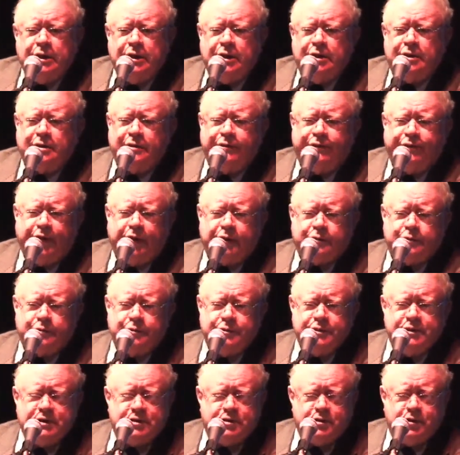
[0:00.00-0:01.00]
In the Federal
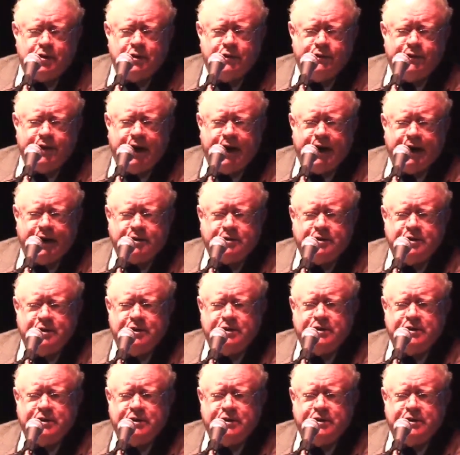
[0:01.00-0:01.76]
Reserve Act,